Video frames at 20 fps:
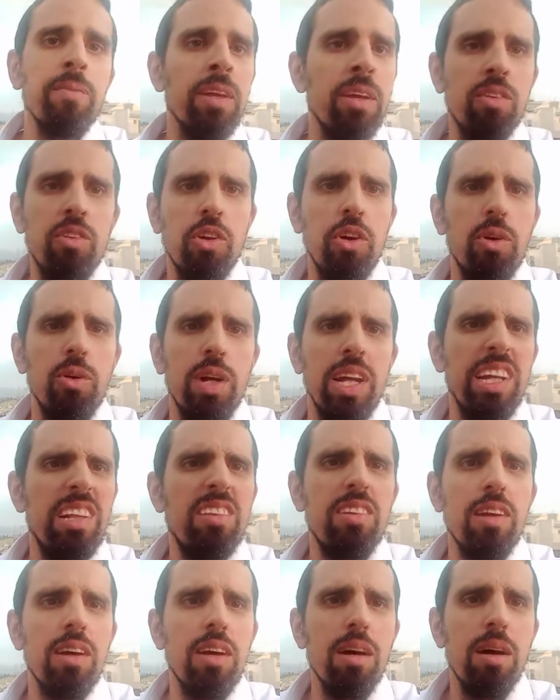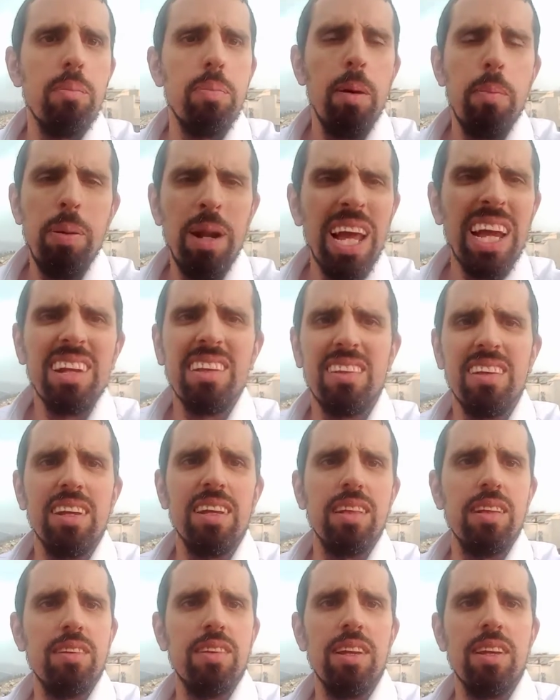So it's
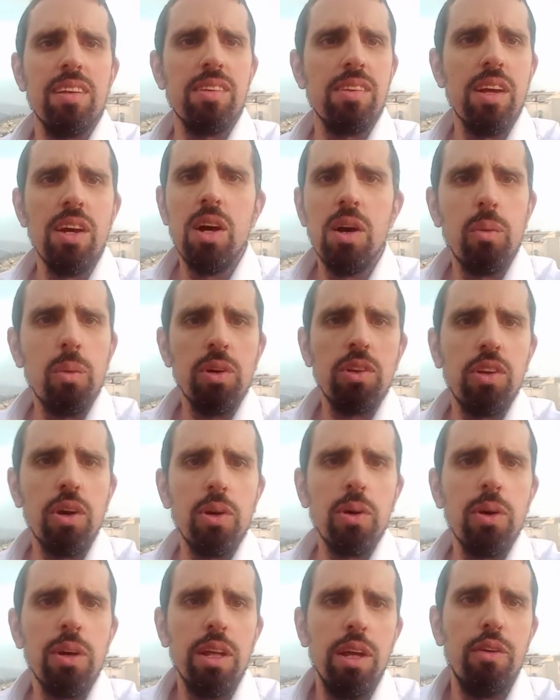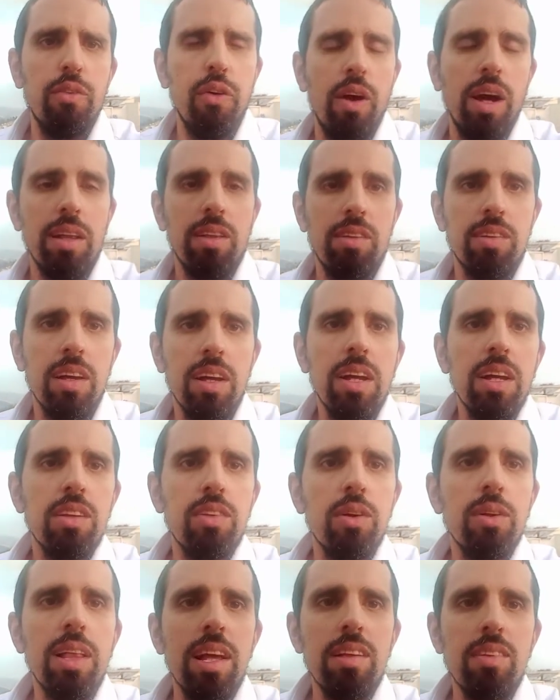perplexing, this is. What's going on here, friends?
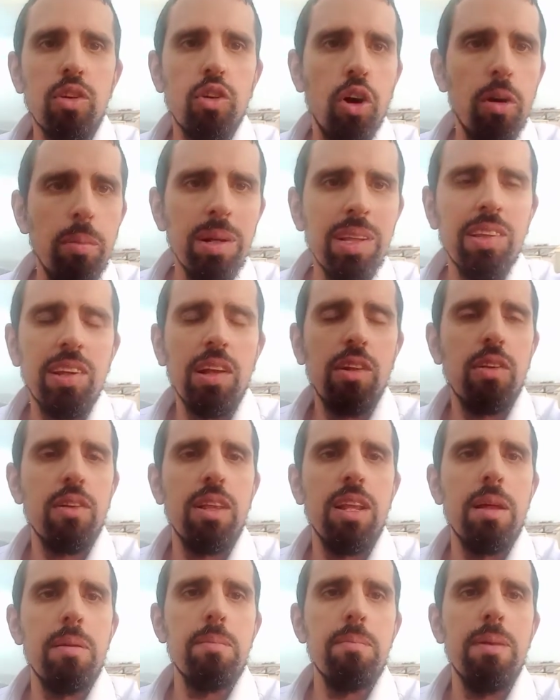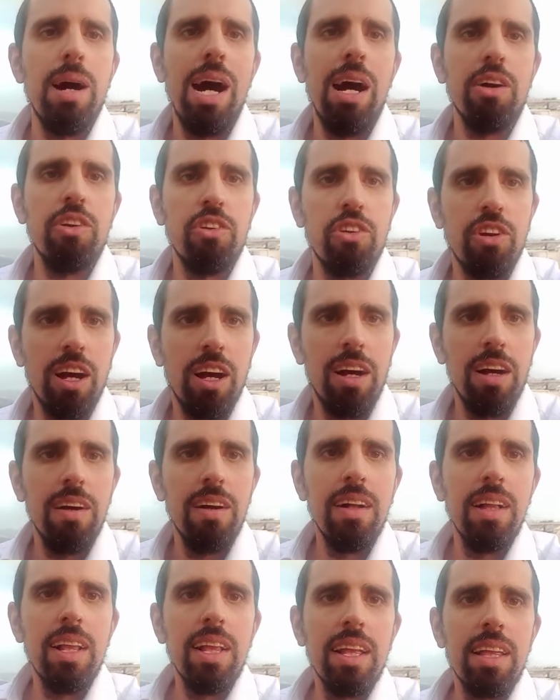So there's a commentator named Maharsha
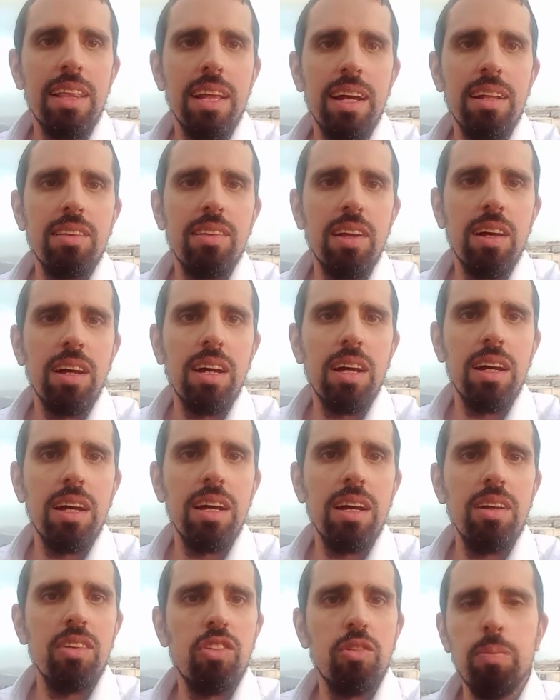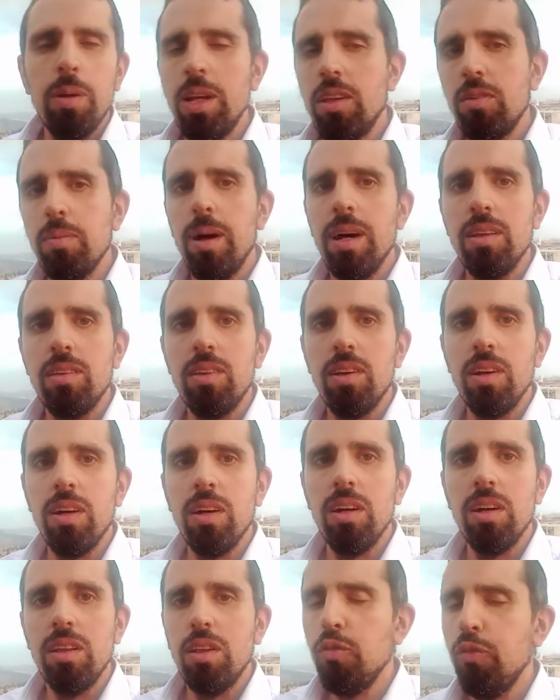that speaks about
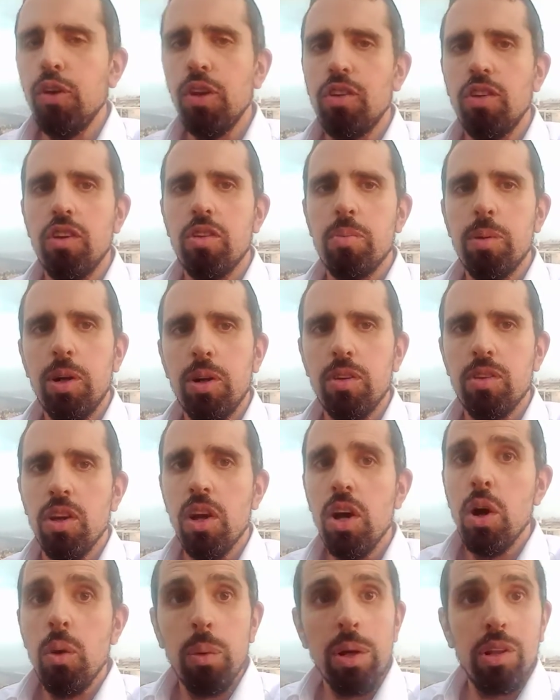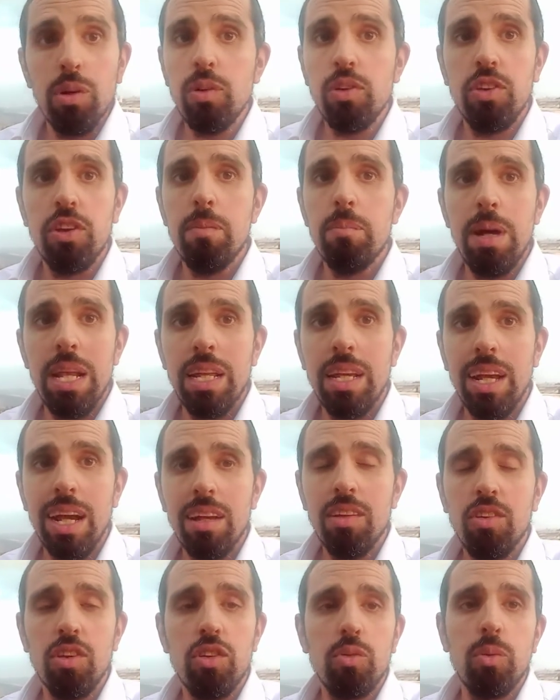differences, because we do see many
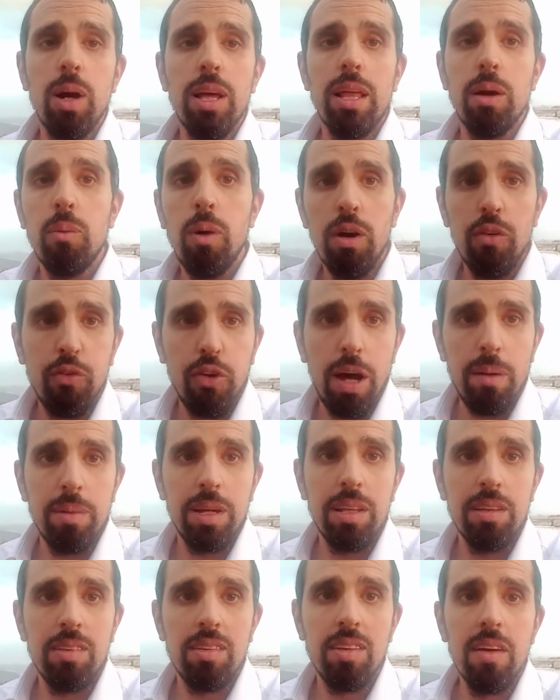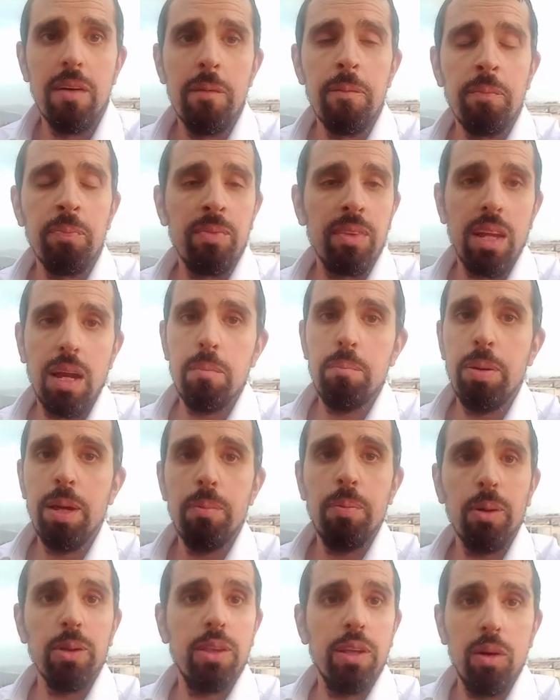cases where there were famines, and
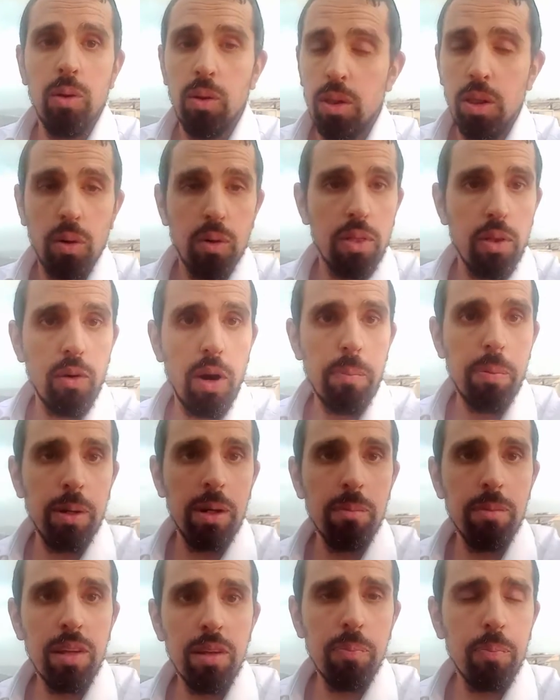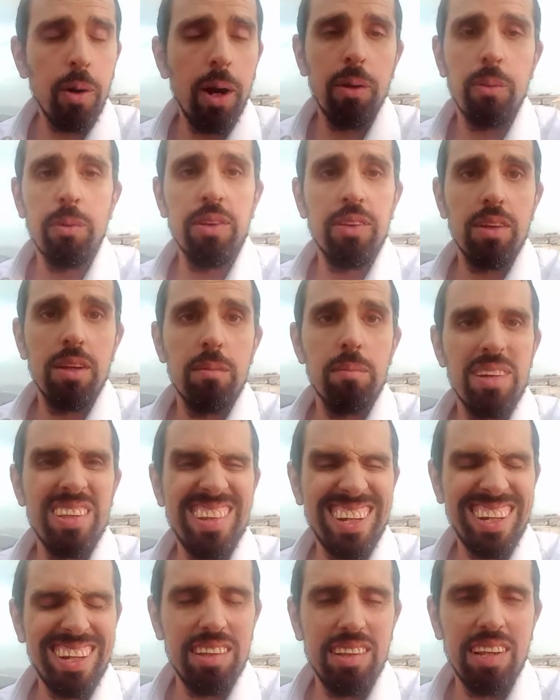people did, a lot of the Rabbanim did pray. We see in
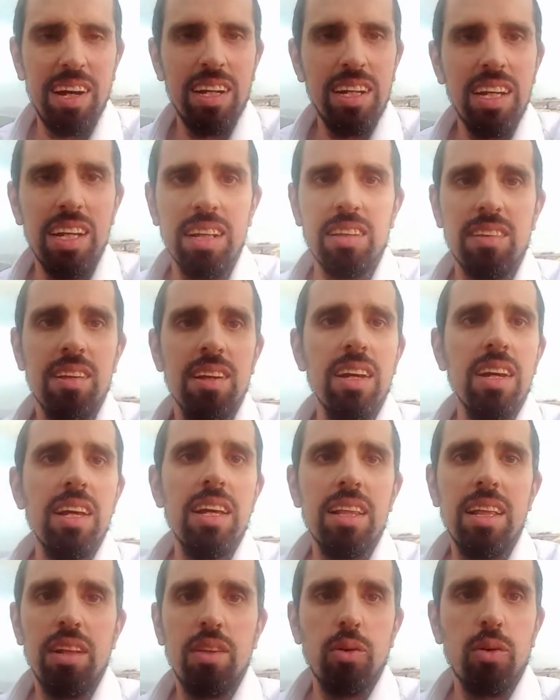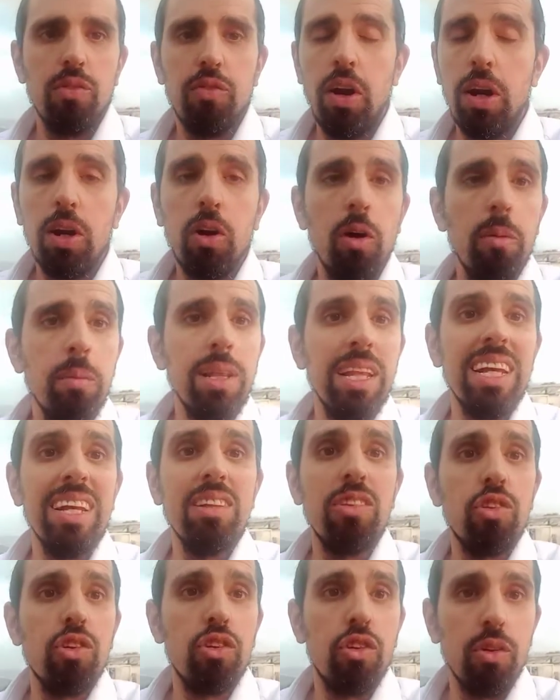Masechet that it was very common. They
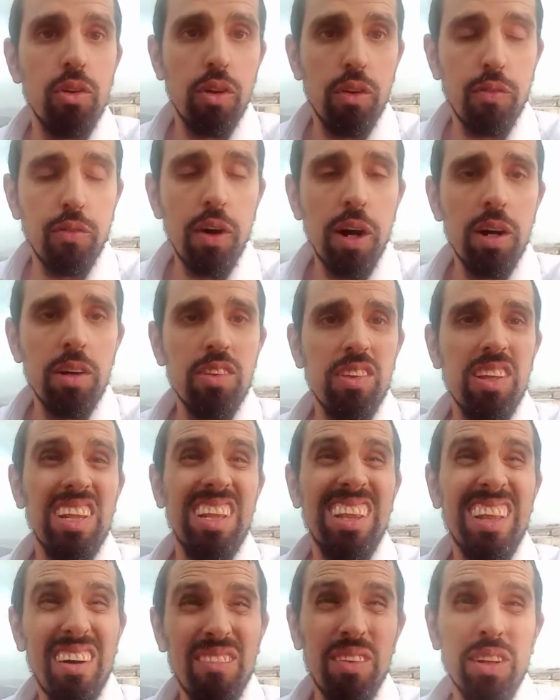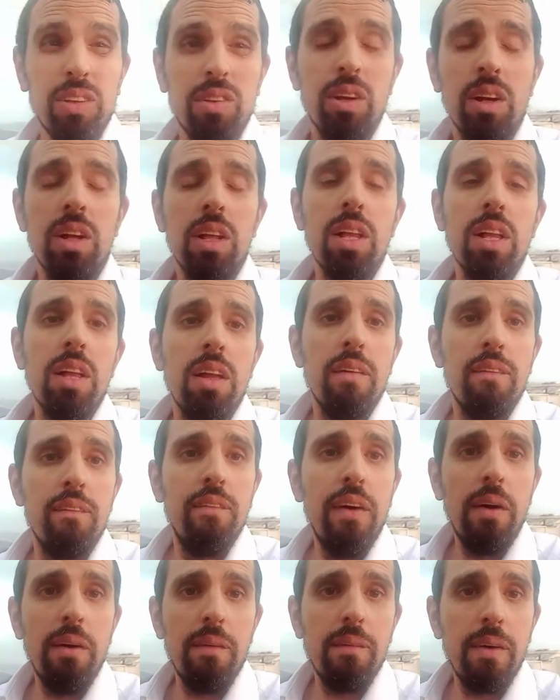instituted fasts and davened
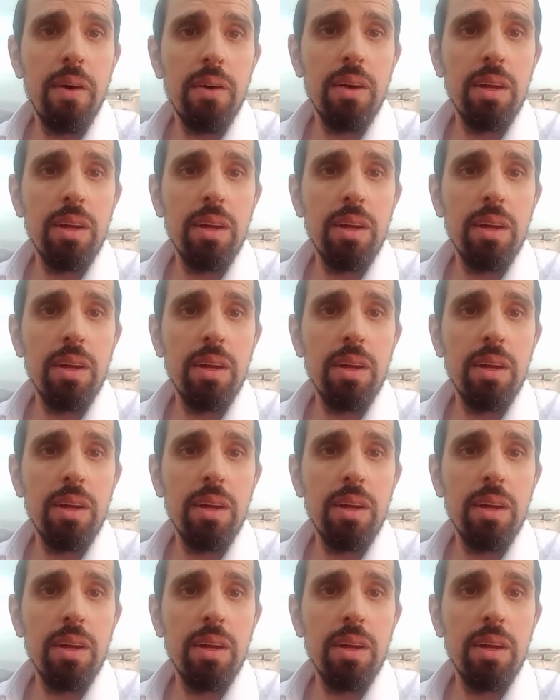very